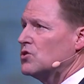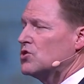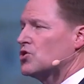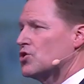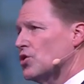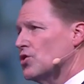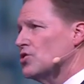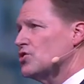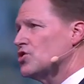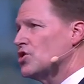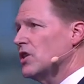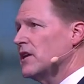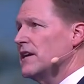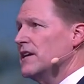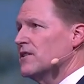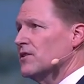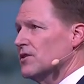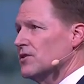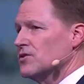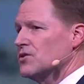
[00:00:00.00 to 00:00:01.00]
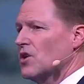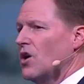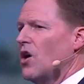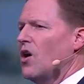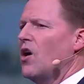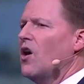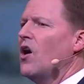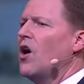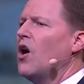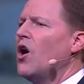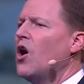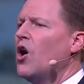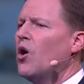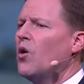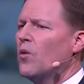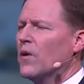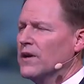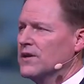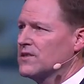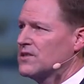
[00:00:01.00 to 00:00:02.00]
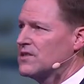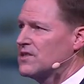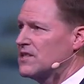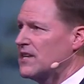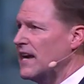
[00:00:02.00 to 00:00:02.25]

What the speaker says: Church leaders always